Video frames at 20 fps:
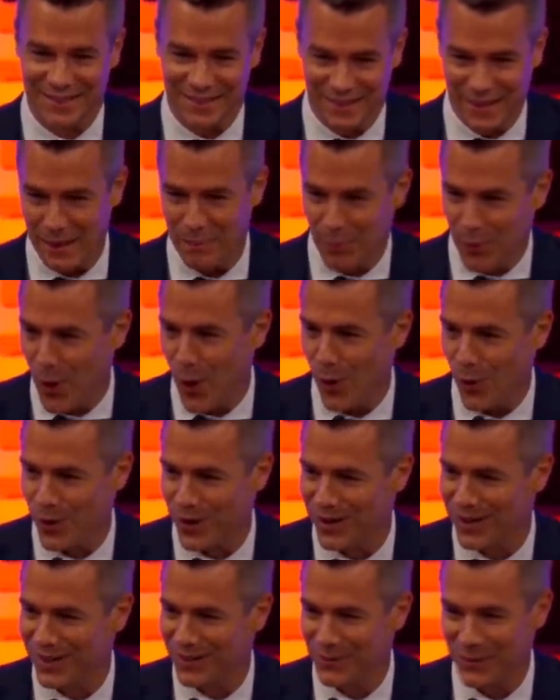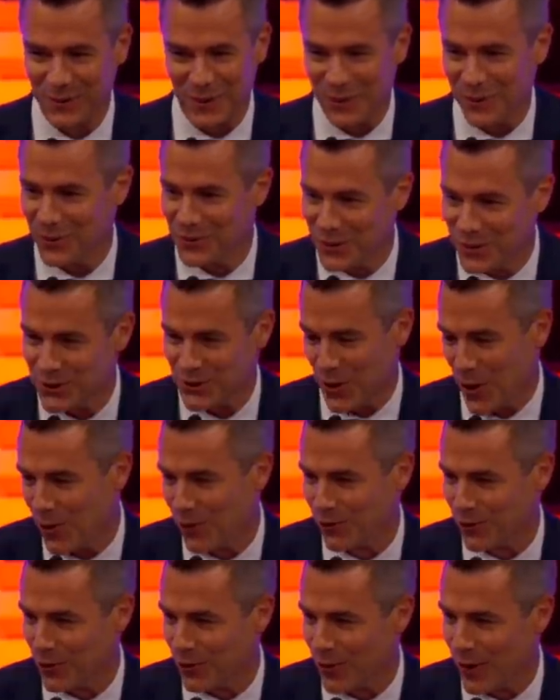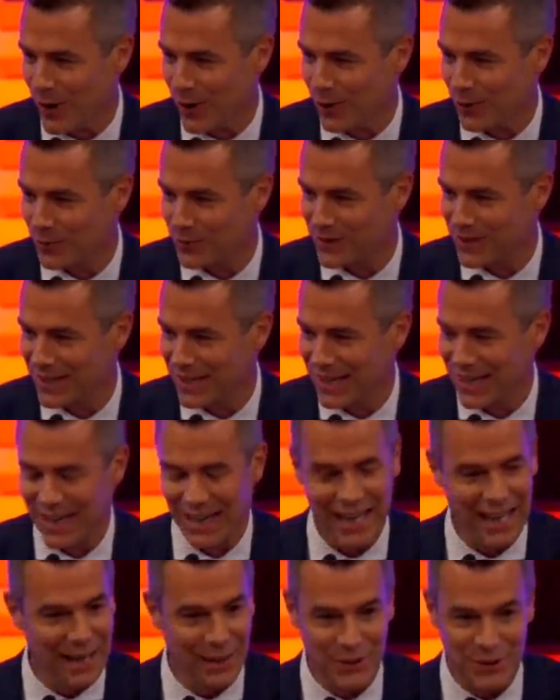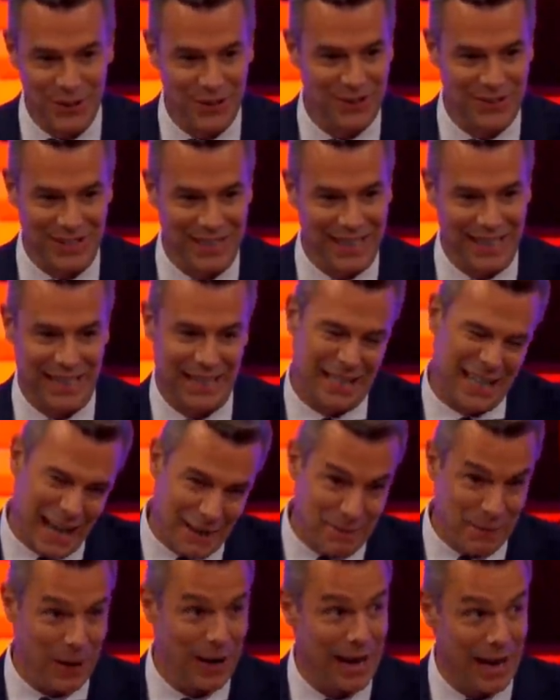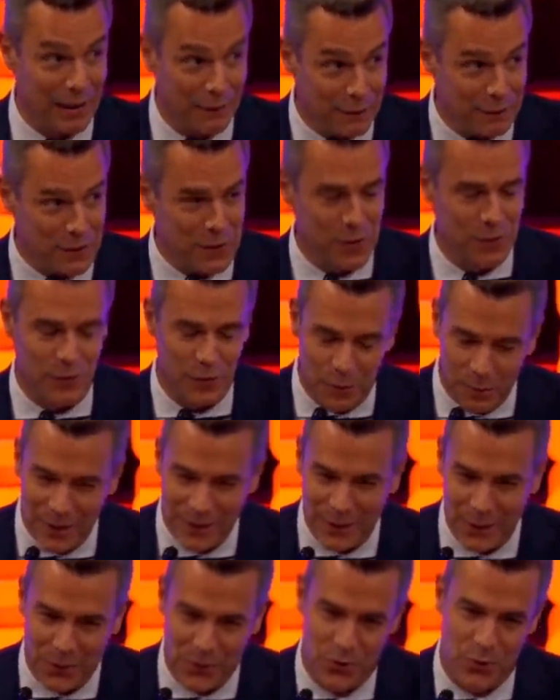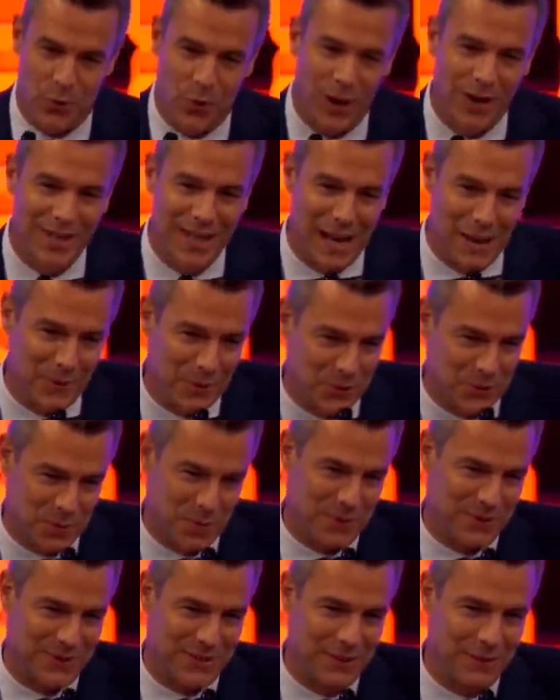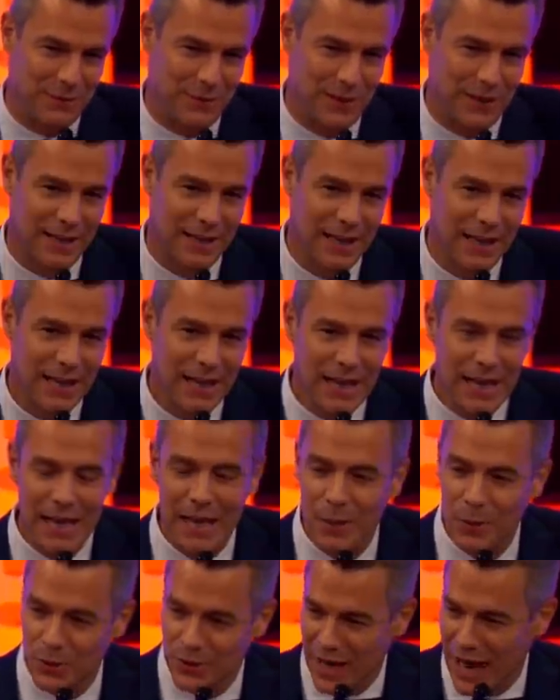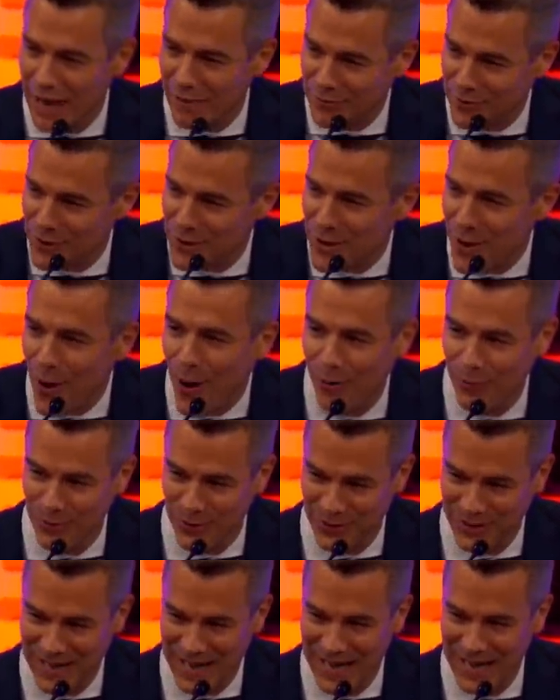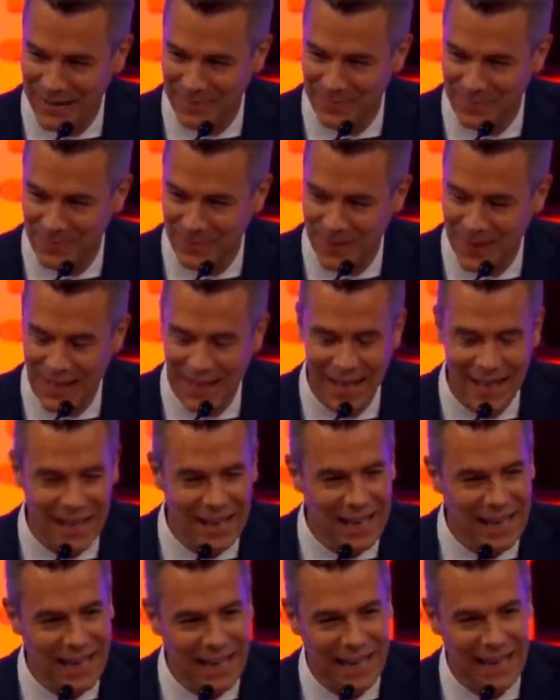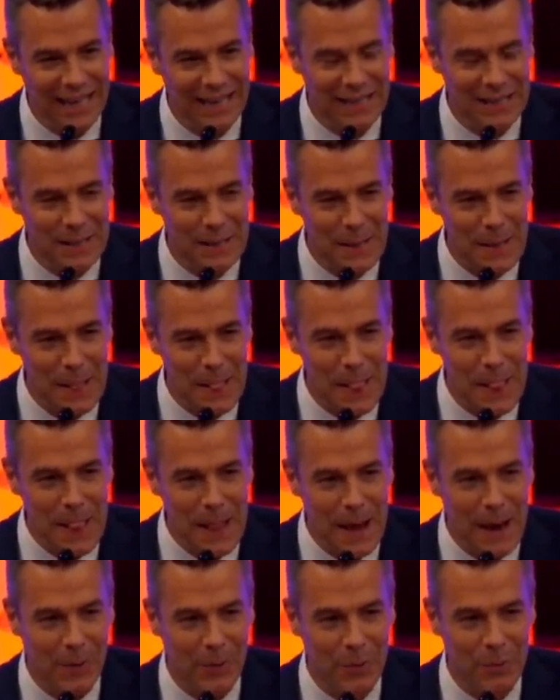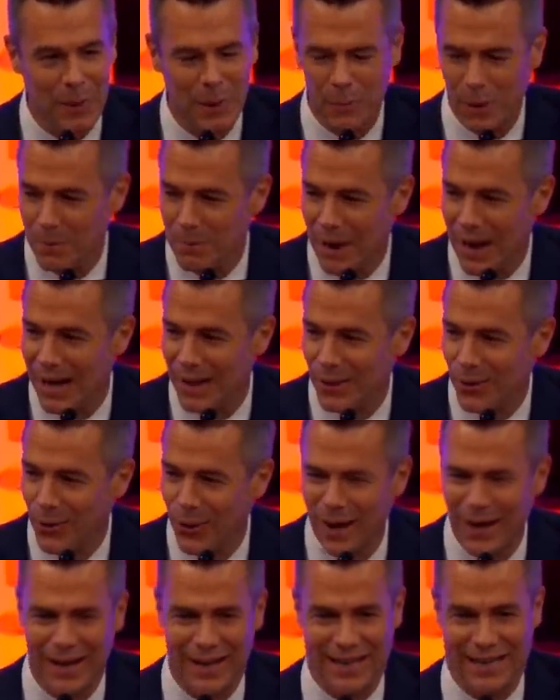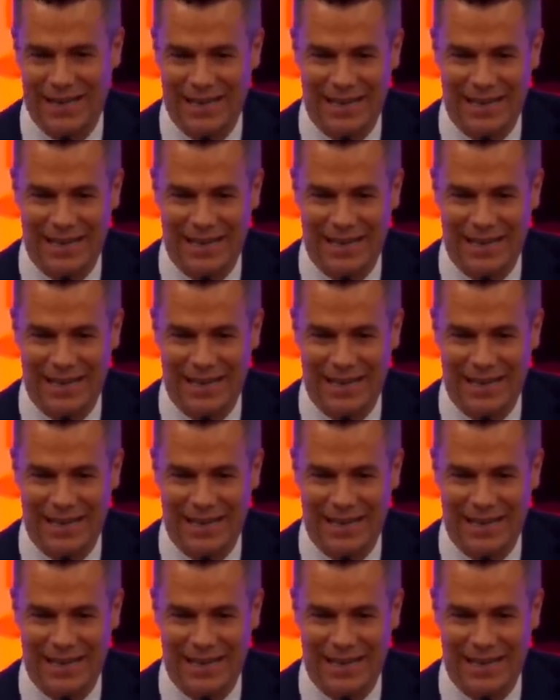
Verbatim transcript: they broke, when they were just overwhelmed. And it just, it hit you. I probably had a few of them, but there was one that was specific. It was after the Auburn game. And I remember, and by the way,